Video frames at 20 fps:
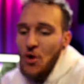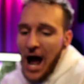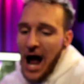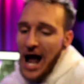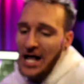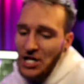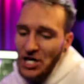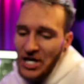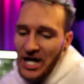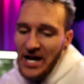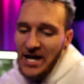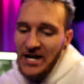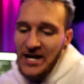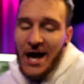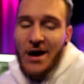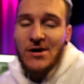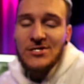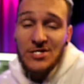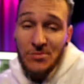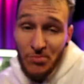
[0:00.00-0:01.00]
I look at it now
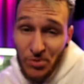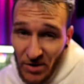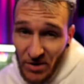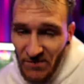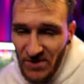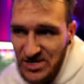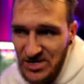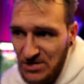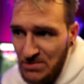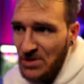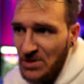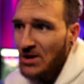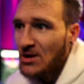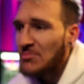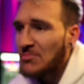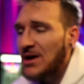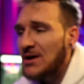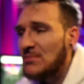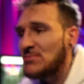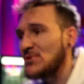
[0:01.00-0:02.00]
as a privilege to be able to
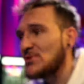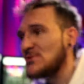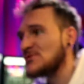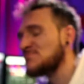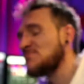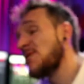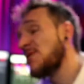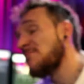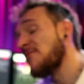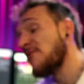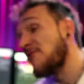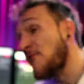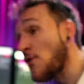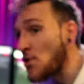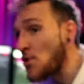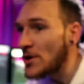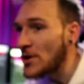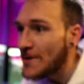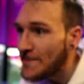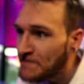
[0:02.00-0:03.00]
pay bills. But
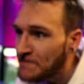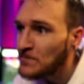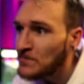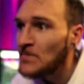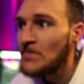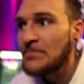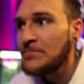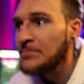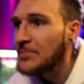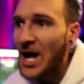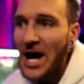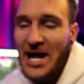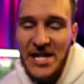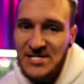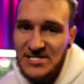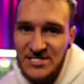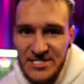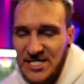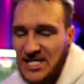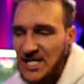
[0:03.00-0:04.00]
before, I didn't
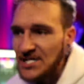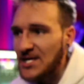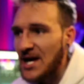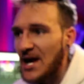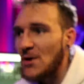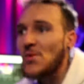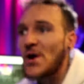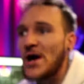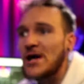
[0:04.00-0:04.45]
see it that way.